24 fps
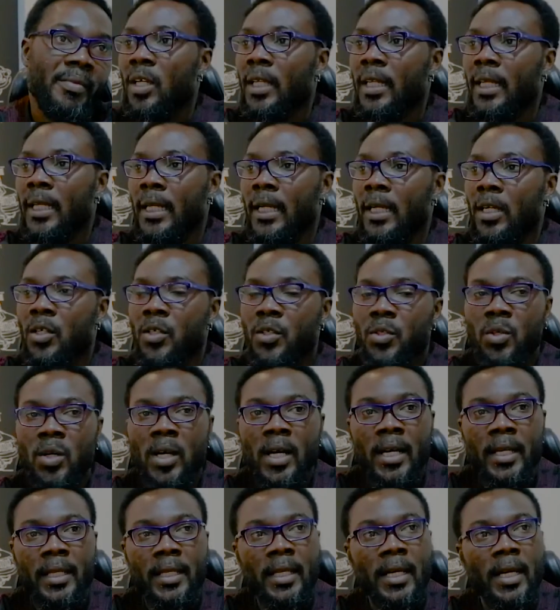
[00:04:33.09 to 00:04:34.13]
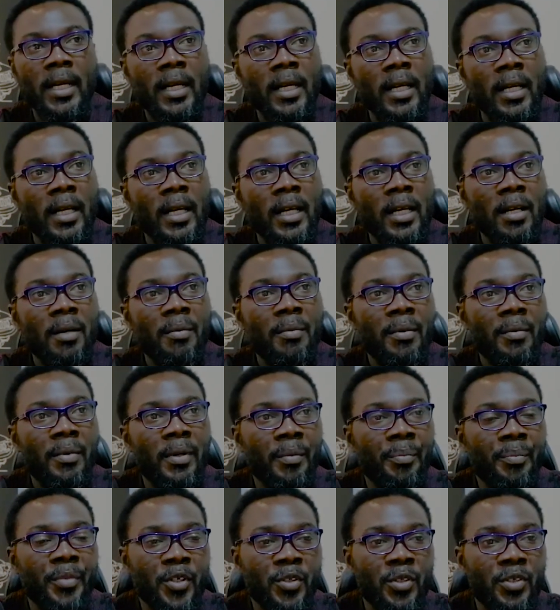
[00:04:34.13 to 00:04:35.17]
Then I also had a
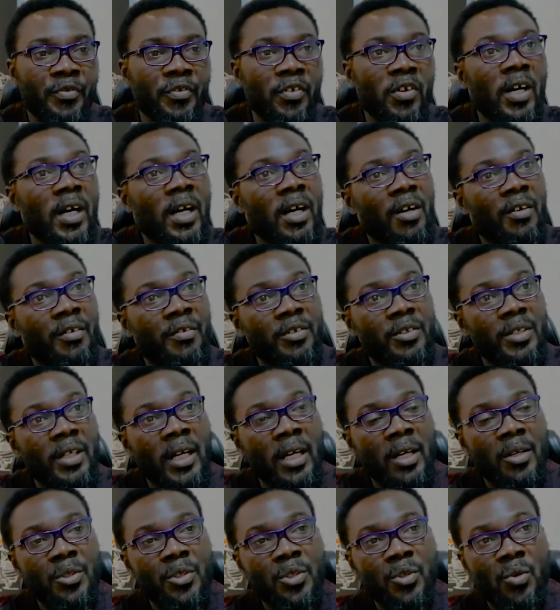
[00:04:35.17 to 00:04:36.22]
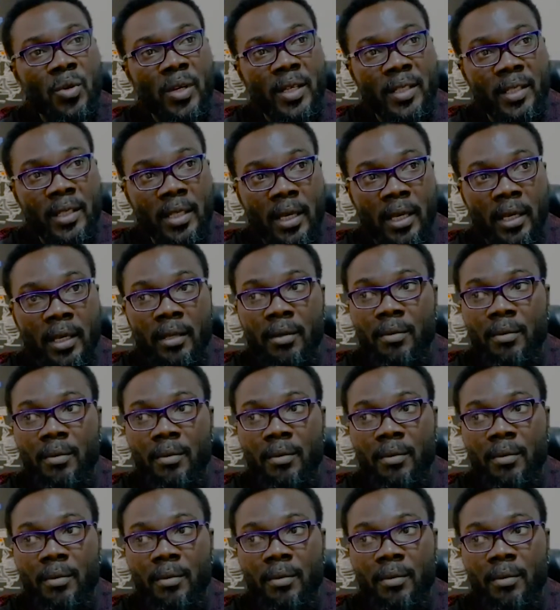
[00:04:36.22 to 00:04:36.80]
beautiful house, USA.